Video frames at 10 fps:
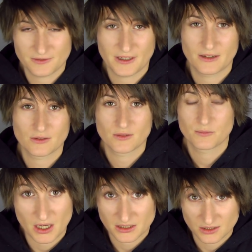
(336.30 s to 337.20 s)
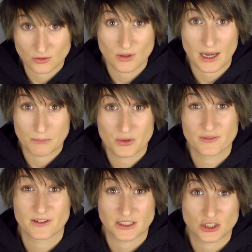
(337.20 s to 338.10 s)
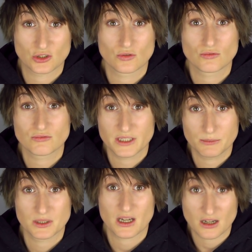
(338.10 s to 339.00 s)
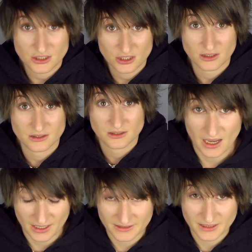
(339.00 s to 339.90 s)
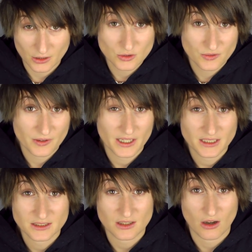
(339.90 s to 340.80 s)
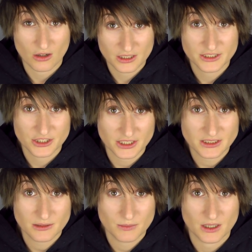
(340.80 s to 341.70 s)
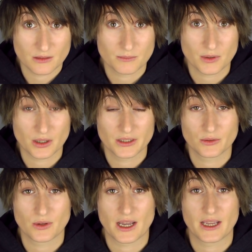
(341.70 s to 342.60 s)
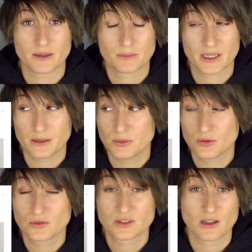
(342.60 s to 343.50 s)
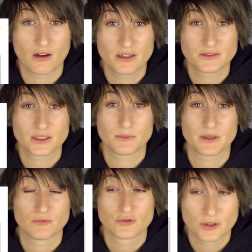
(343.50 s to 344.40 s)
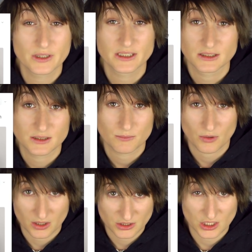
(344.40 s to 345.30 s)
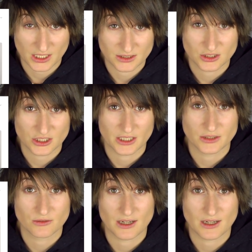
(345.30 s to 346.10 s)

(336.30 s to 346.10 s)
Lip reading: fear of personal and professional repercussion. And those fears are legitimate, by the way. People's lives have been ruined by transgender